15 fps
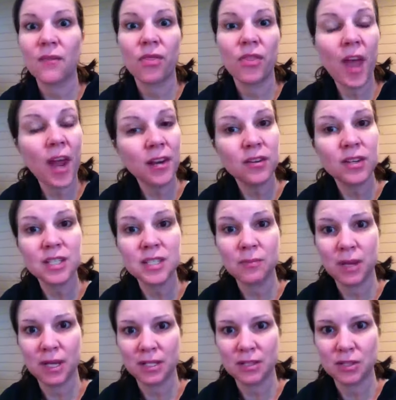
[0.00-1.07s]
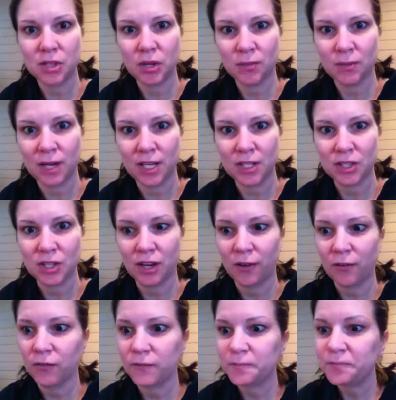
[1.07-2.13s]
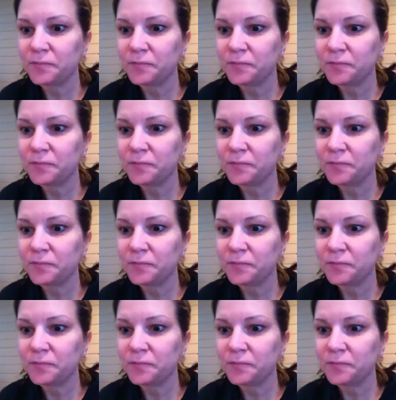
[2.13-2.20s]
Then you need to make a determination of,